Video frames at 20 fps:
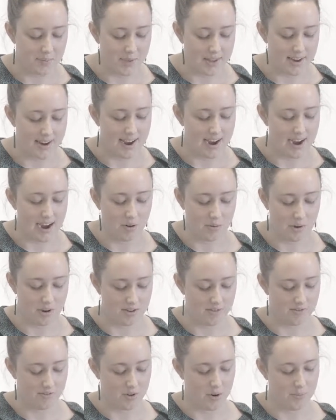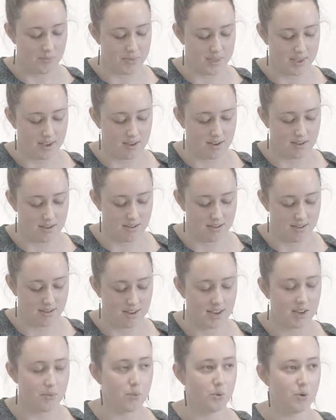in our awa from their
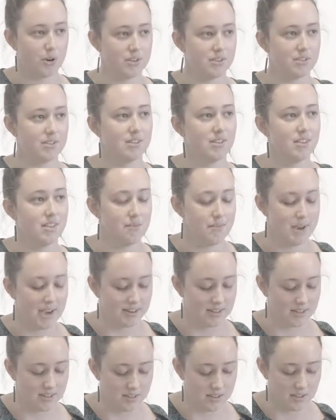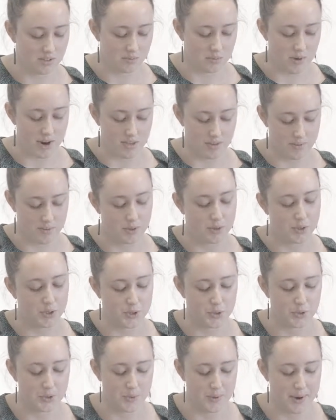headwaters in the mountains right through
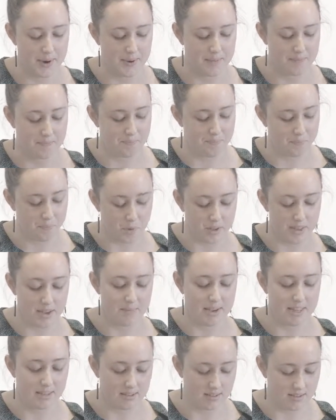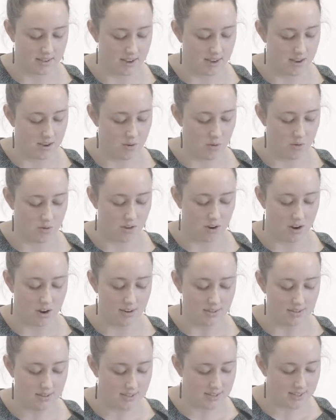to where they meet the sea on the
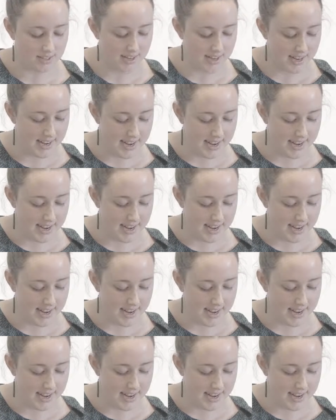coast.